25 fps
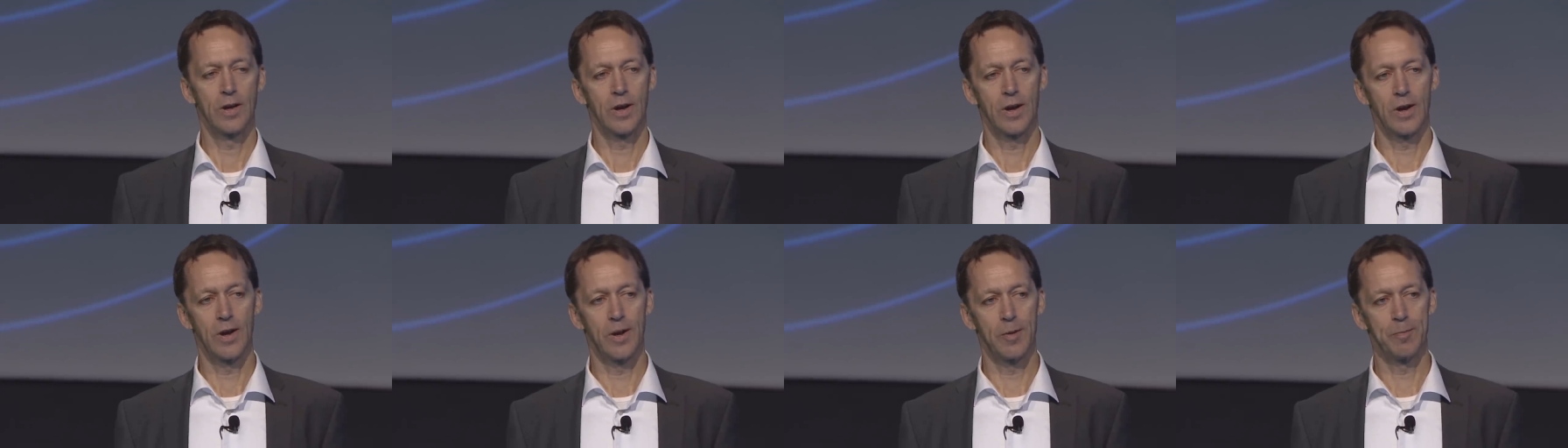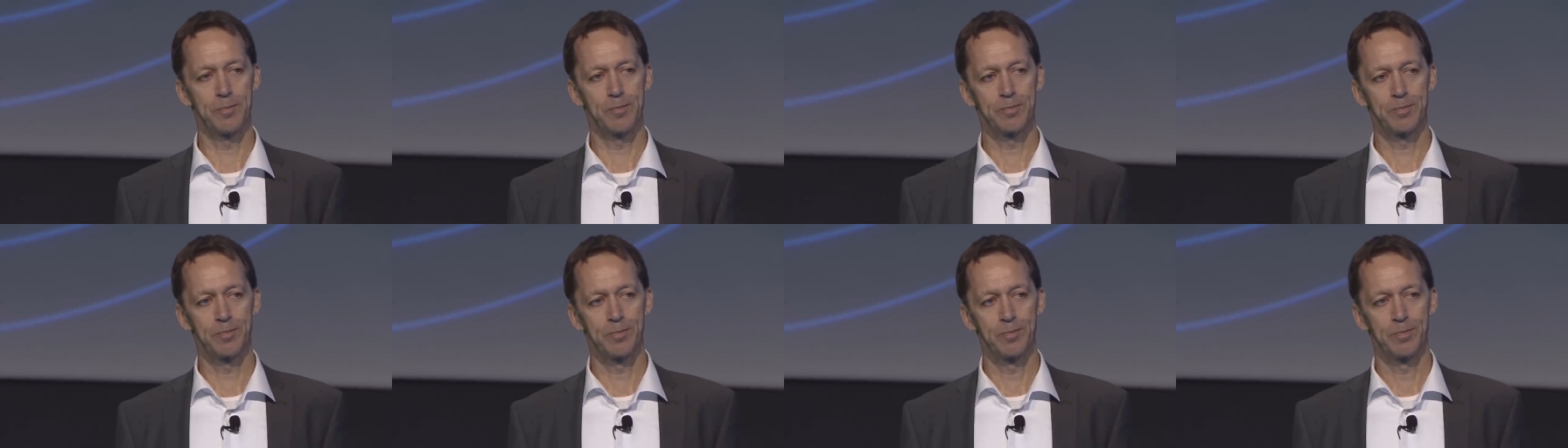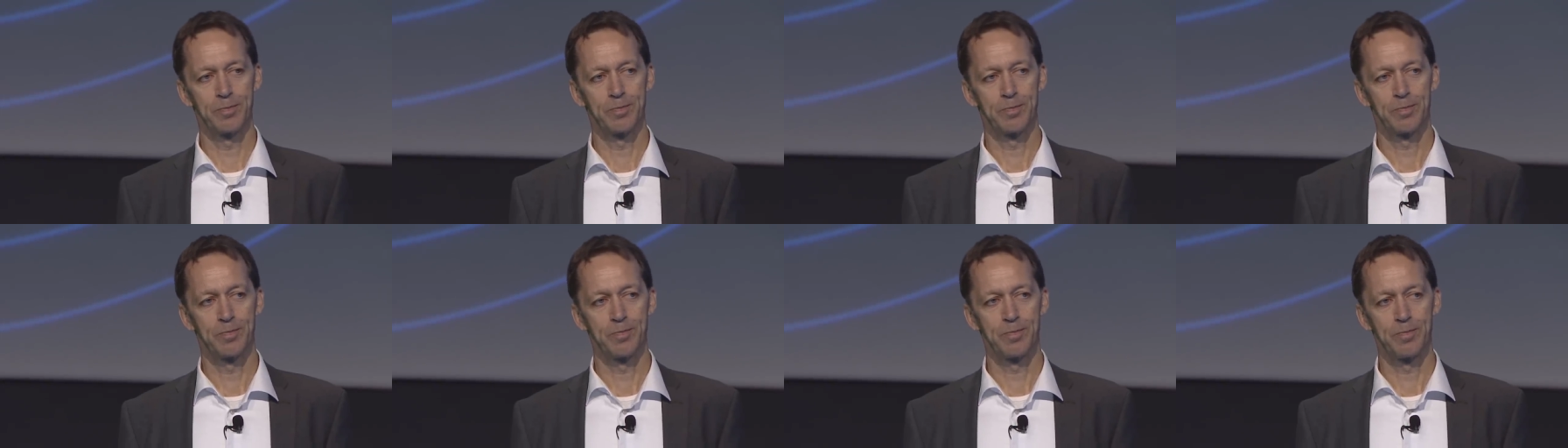
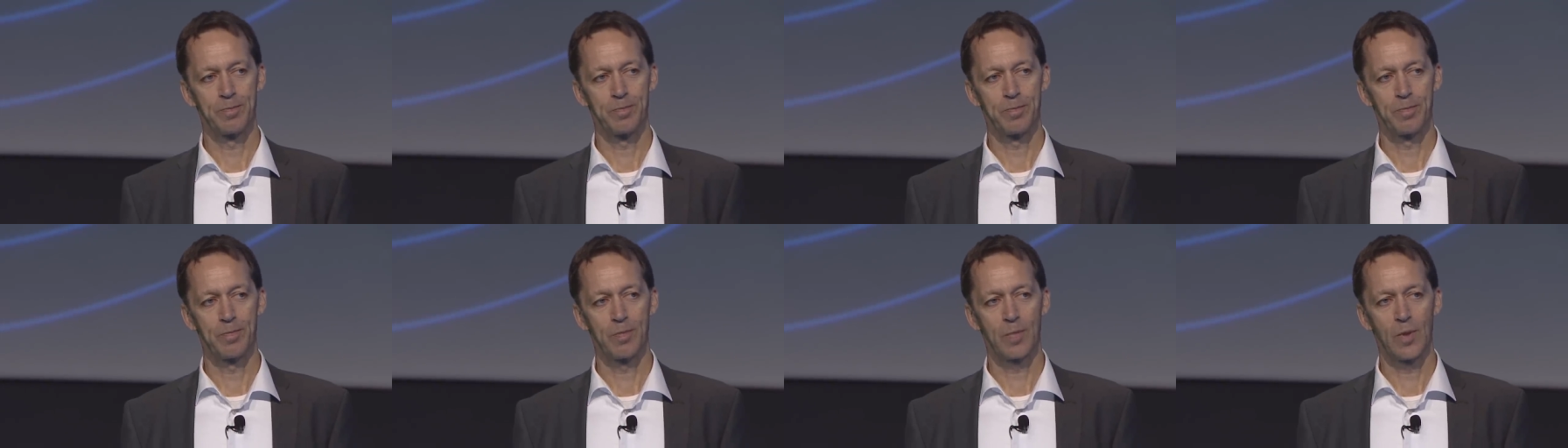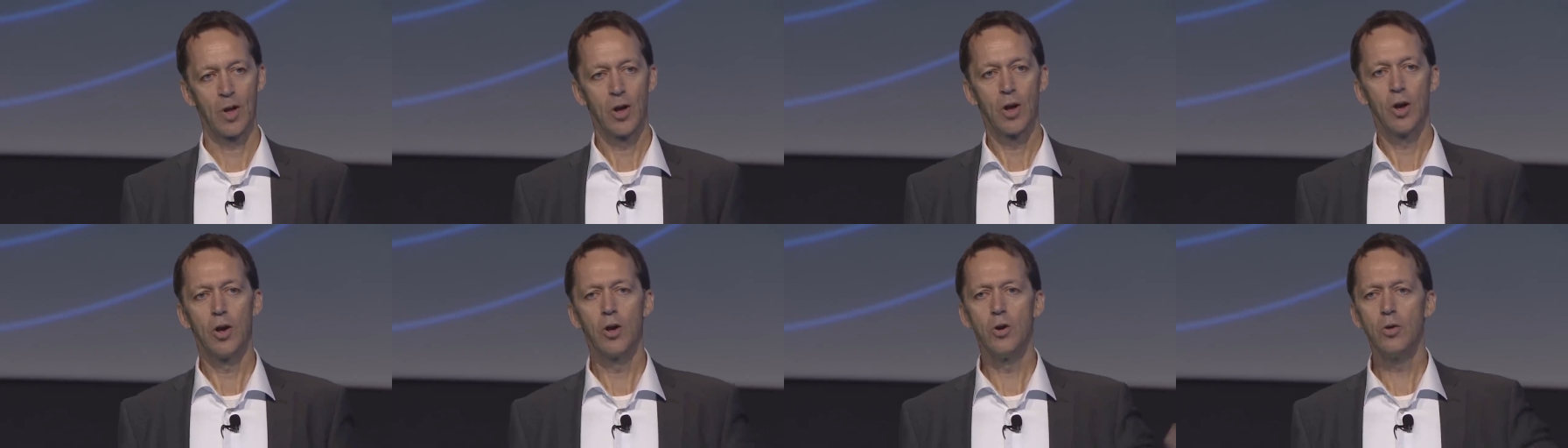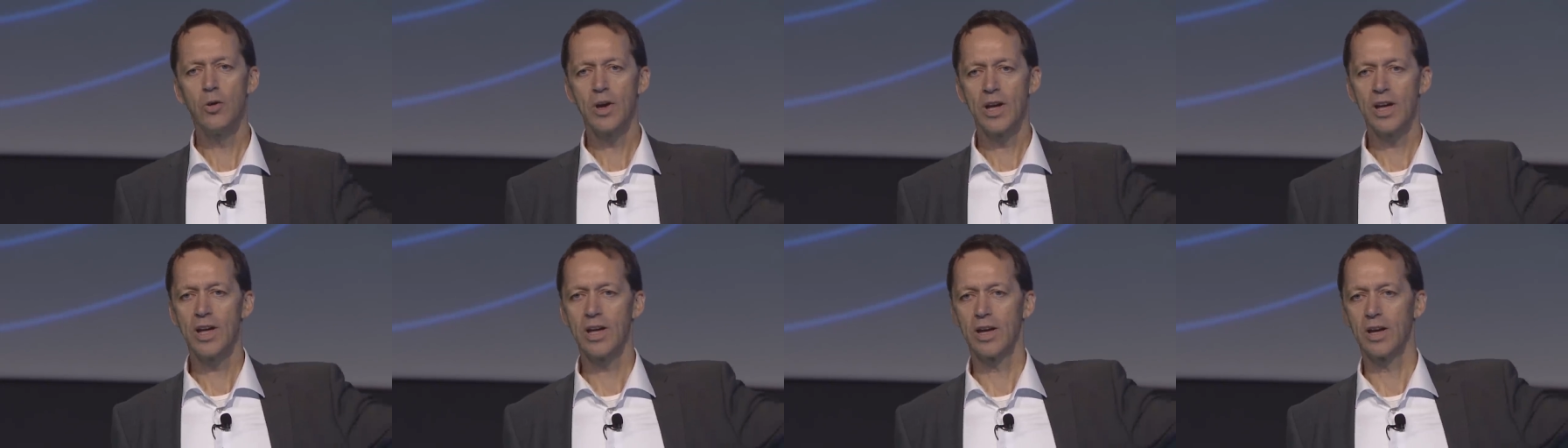
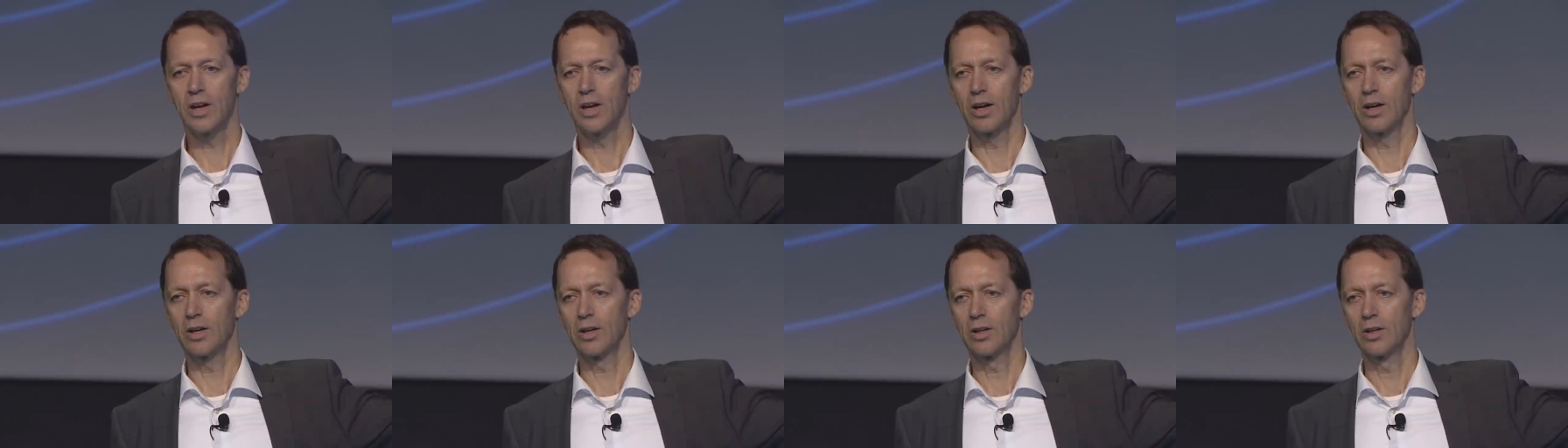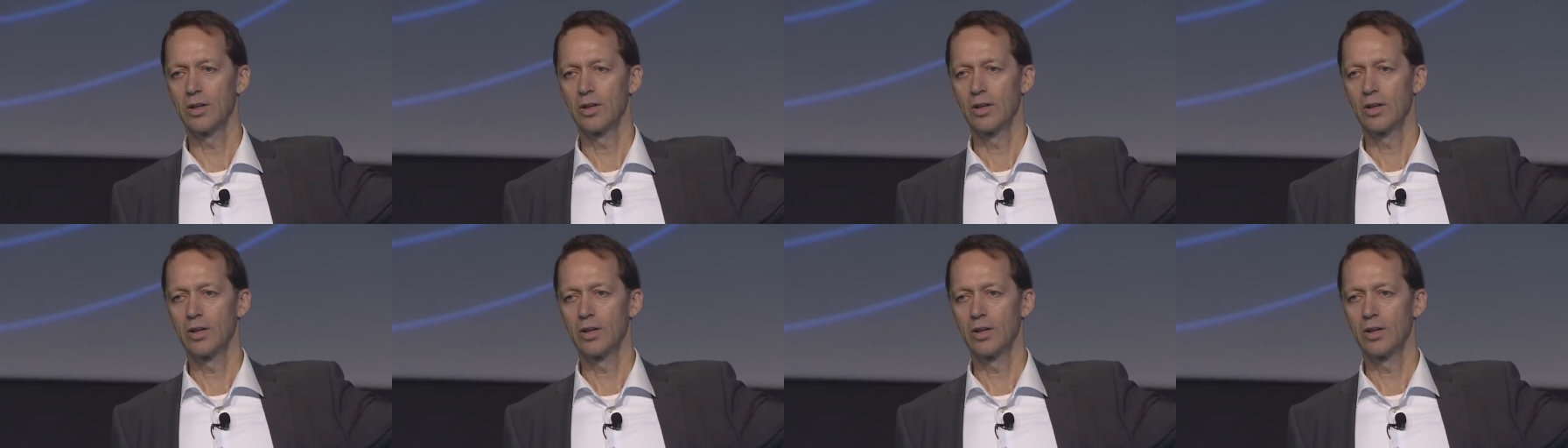Who here